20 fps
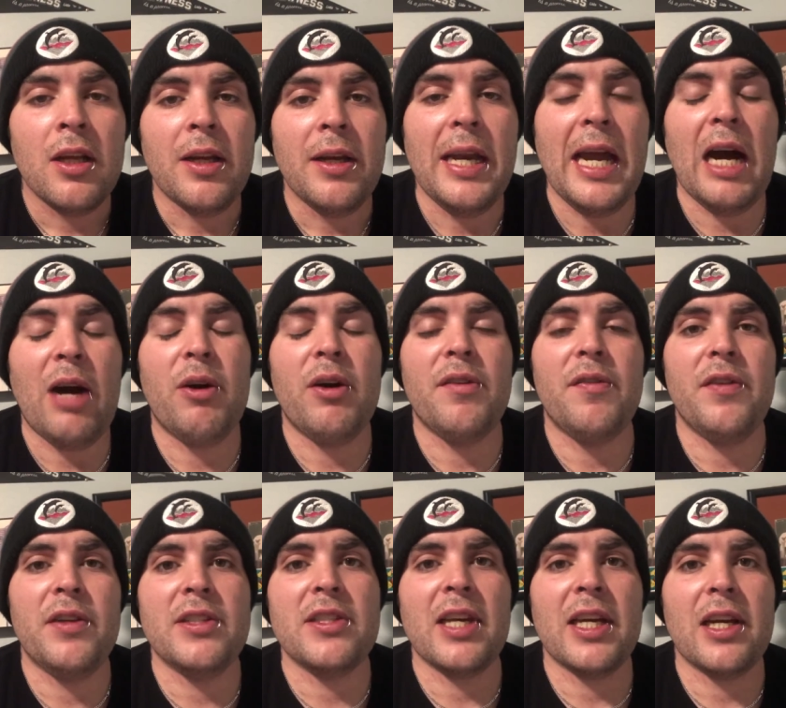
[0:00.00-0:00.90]
Now,
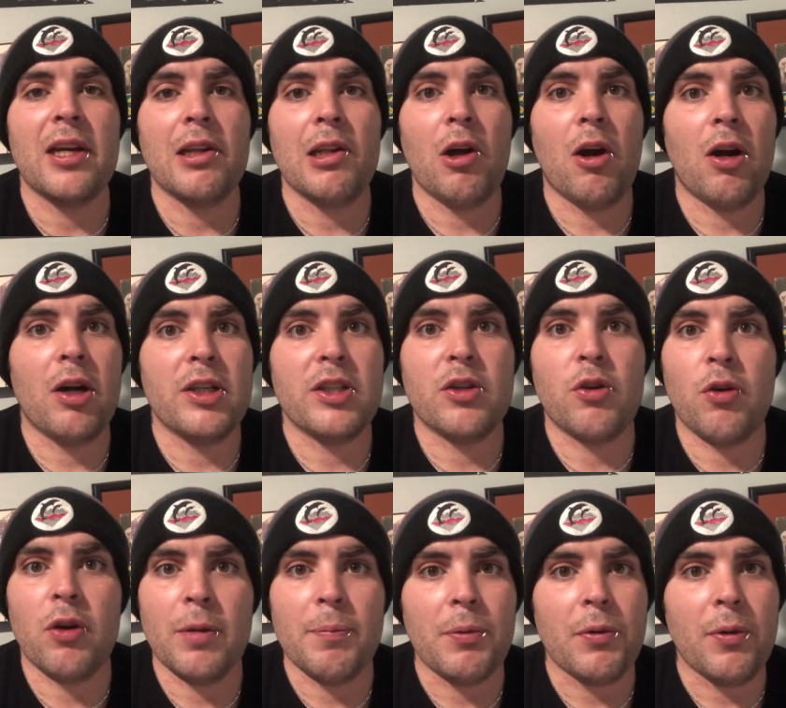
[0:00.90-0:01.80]
if it's like a large
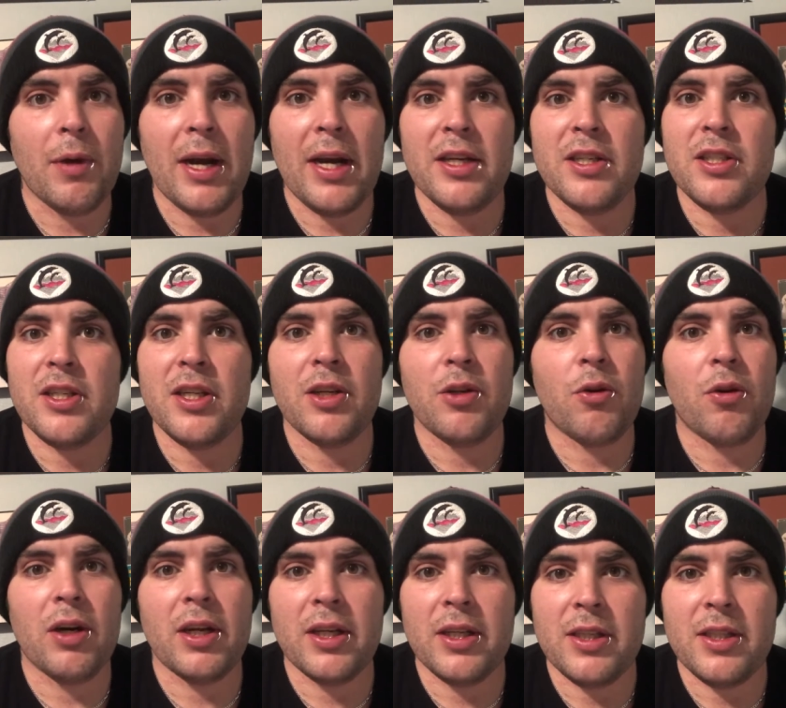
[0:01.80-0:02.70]
corporation,
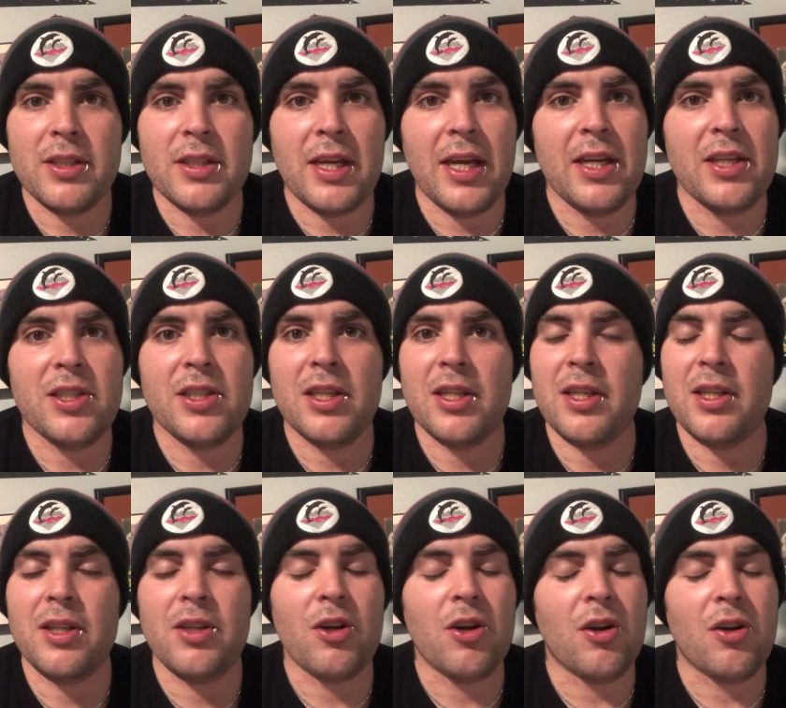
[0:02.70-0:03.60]

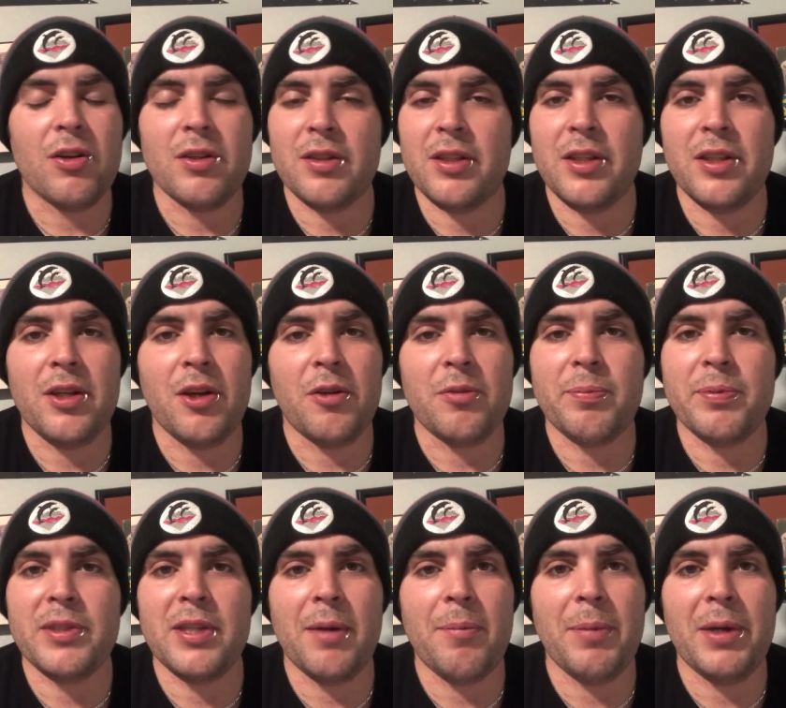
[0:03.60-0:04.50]
organization, or, you know,
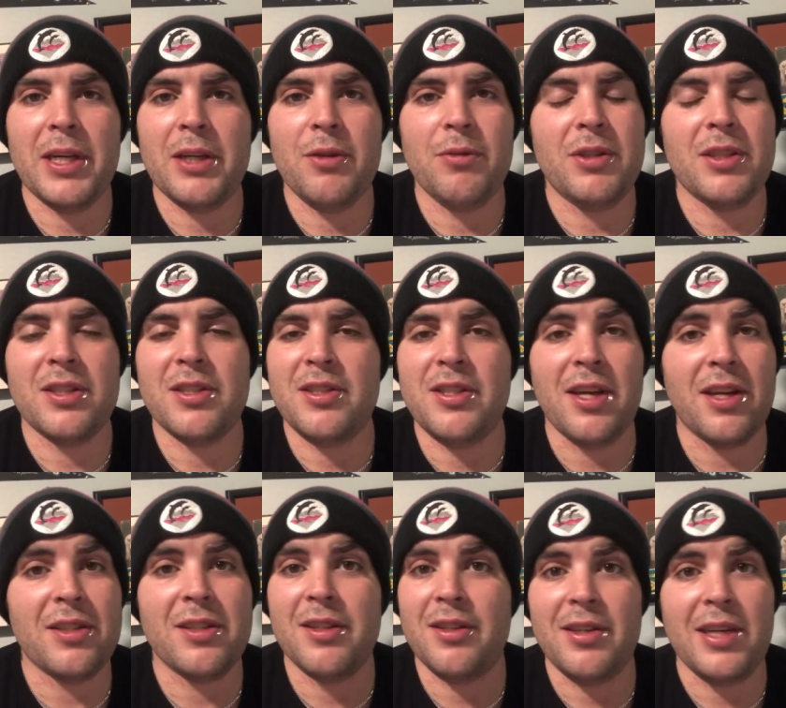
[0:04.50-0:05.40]
somebody who just
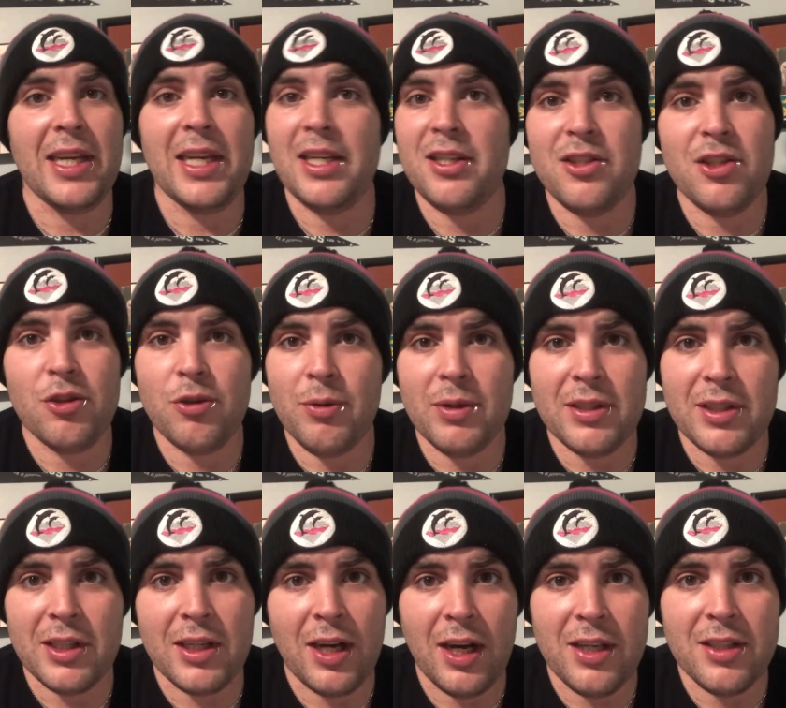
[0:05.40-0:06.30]
doesn't need you as
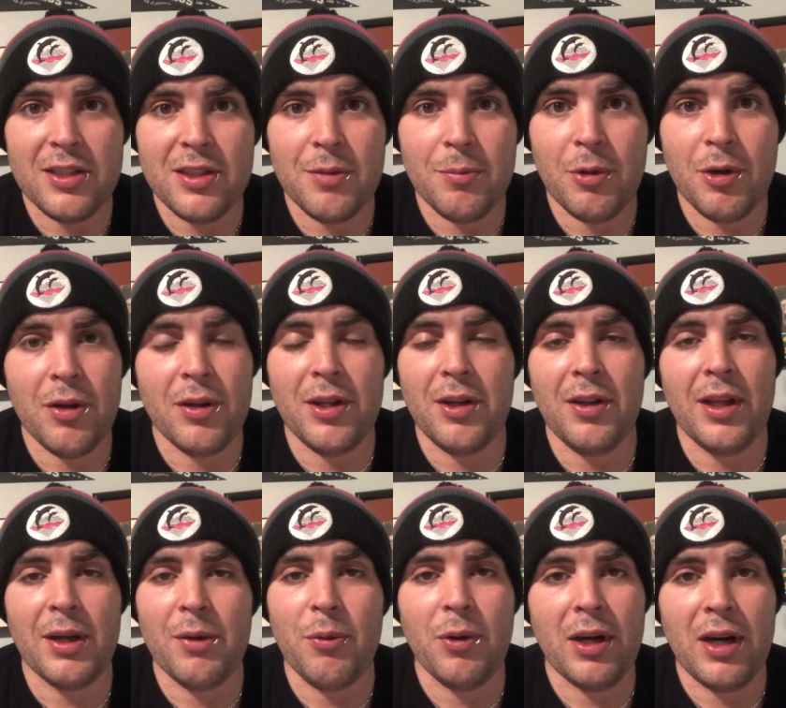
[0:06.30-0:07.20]
a customer and they're
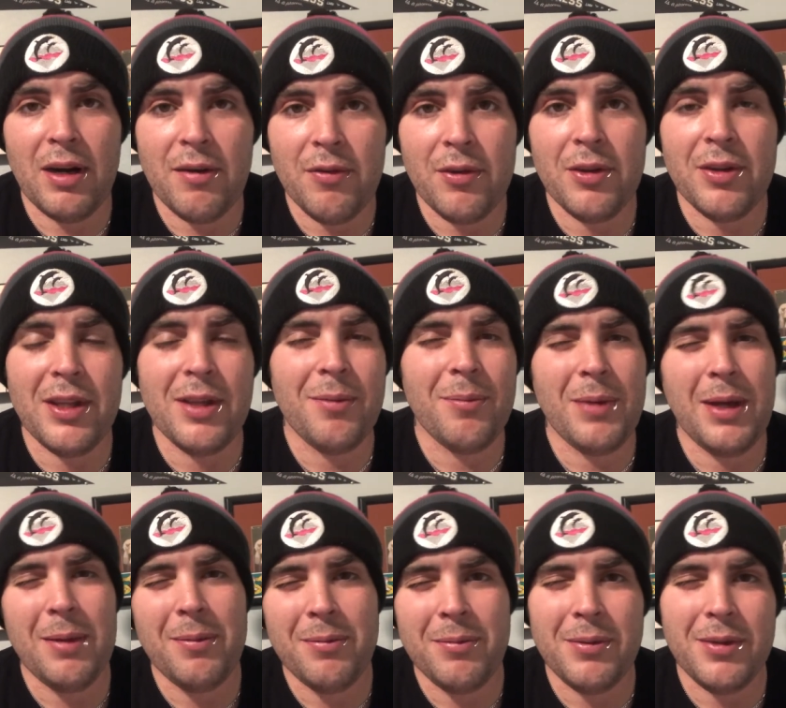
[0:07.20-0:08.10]
like, whatever, then
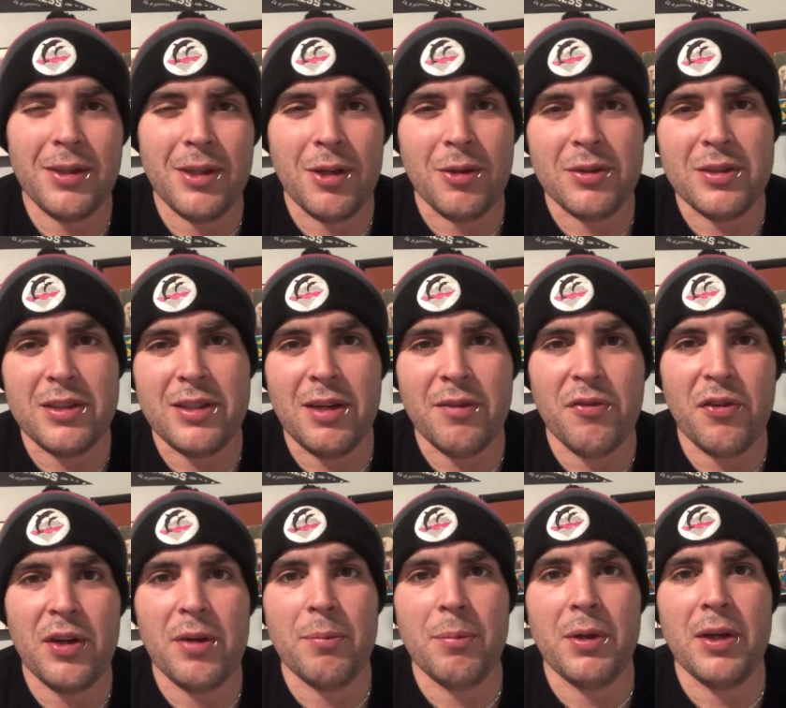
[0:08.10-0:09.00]
maybe, you know, it's
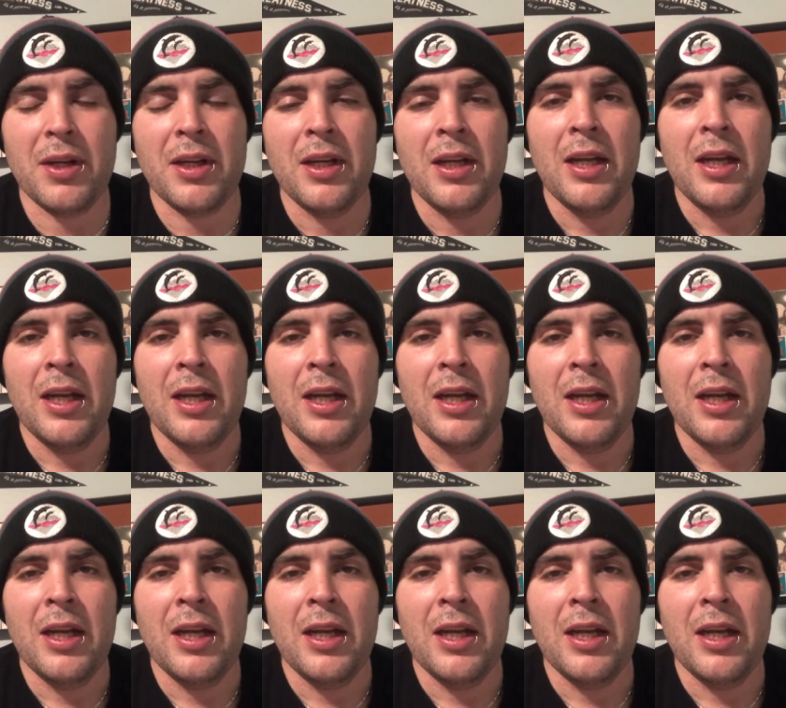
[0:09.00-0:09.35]
different. But